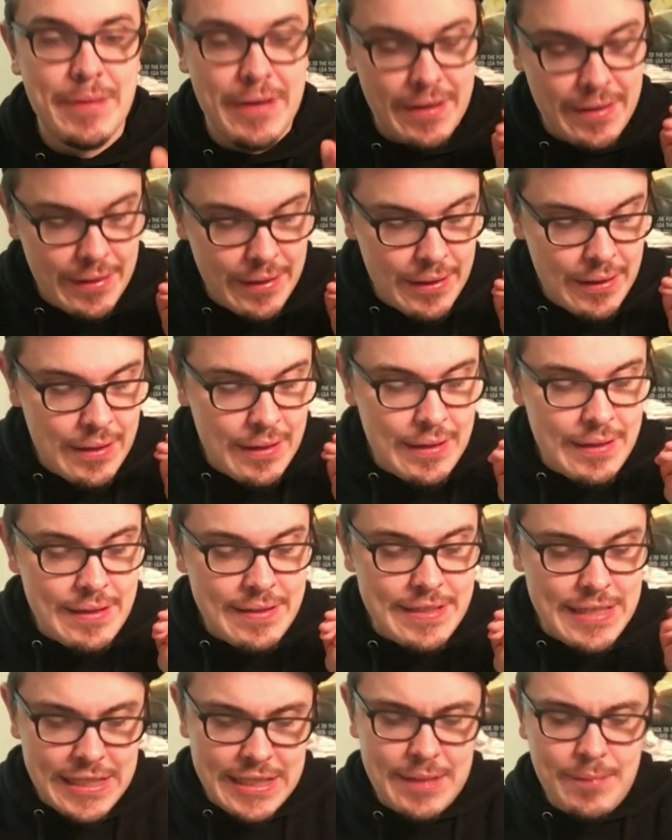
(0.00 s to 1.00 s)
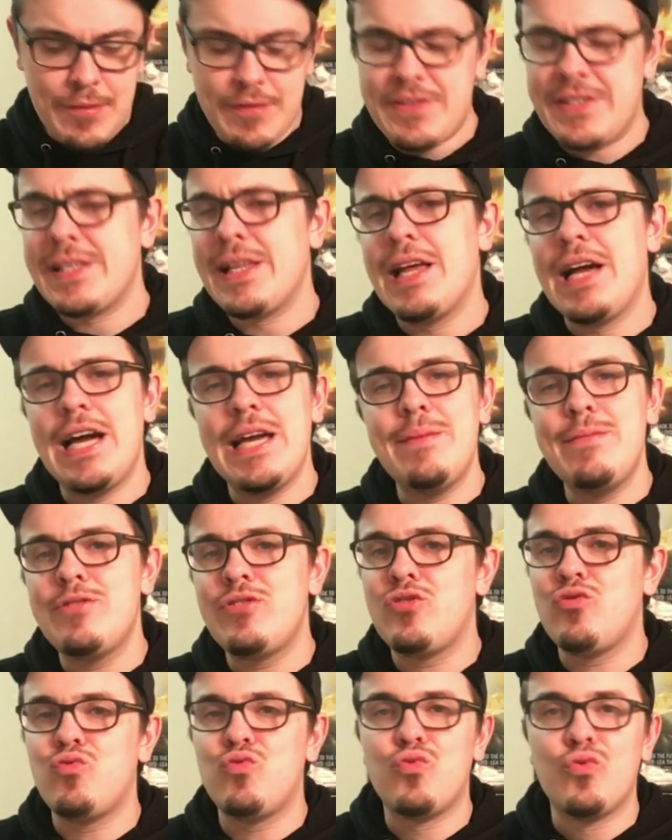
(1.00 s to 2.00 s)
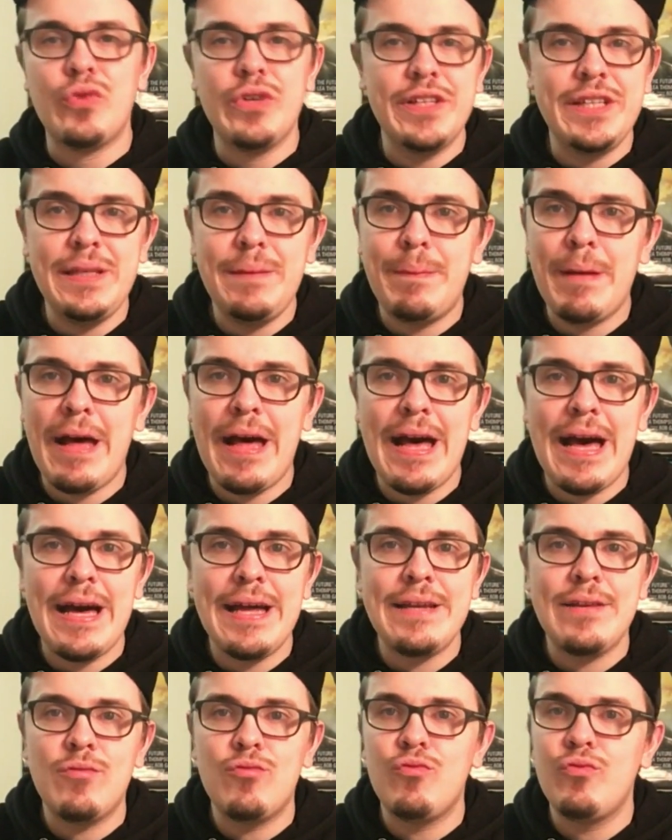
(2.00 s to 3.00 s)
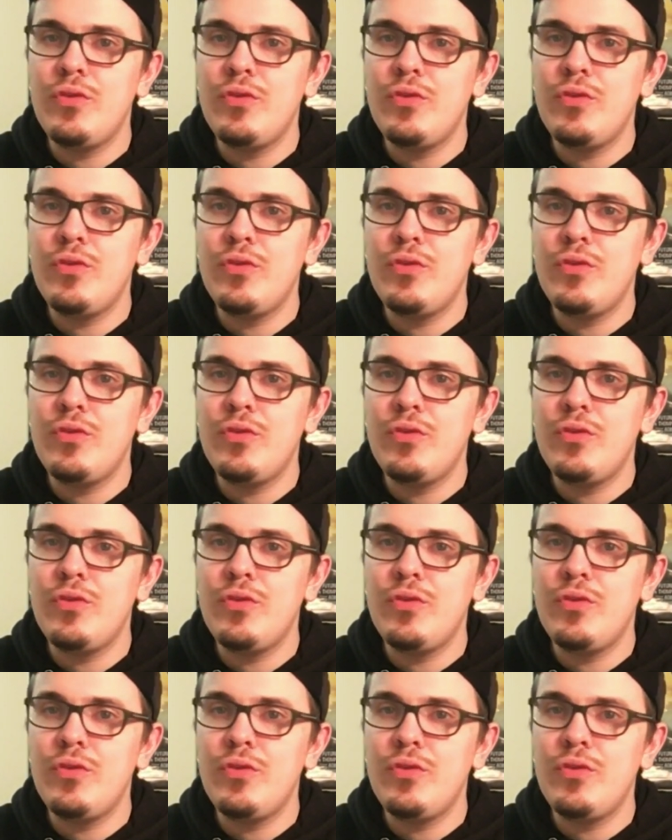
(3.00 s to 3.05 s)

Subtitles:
But Sanctum of Slime is really bad.